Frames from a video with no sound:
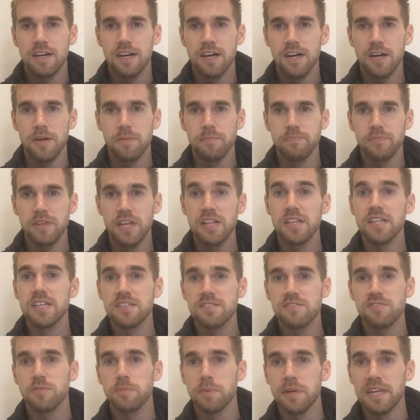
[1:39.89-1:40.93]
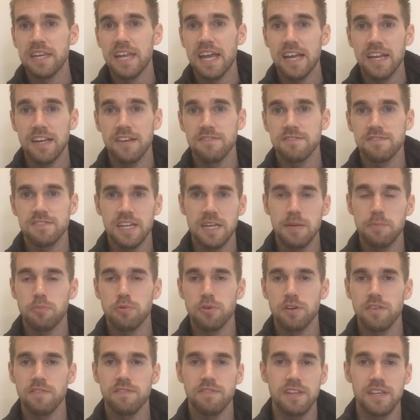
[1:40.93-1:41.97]
At least from a negative
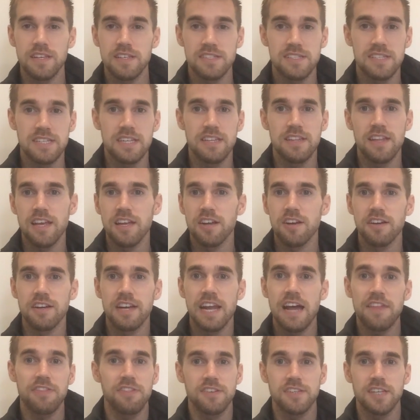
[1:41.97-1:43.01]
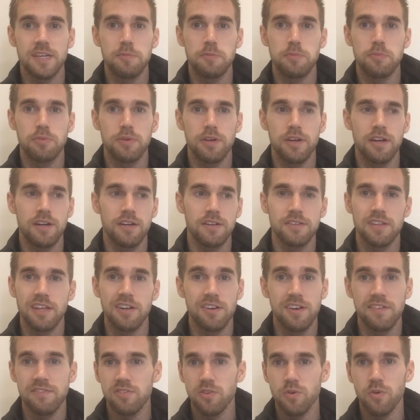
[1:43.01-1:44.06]
standpoint. If they see that you're not the type of player, they
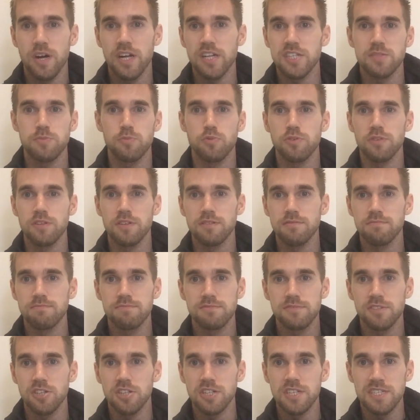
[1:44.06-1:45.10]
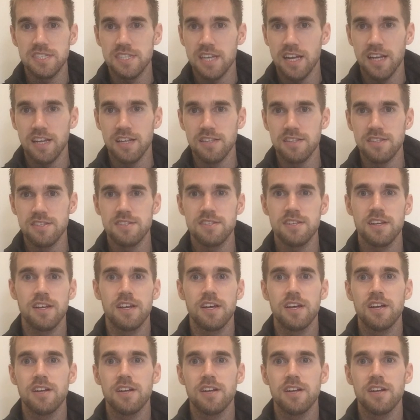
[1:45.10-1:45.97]
don't have to watch more than 30 seconds.